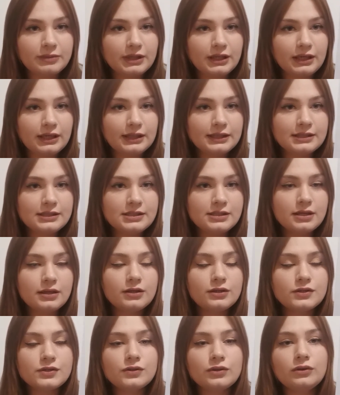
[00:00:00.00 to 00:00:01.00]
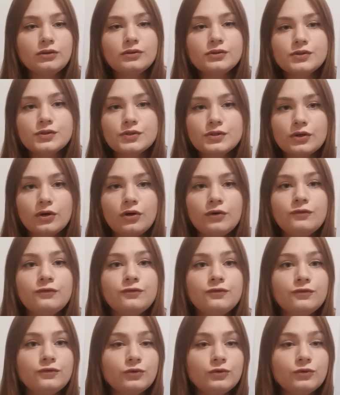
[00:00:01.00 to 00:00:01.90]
B1 has also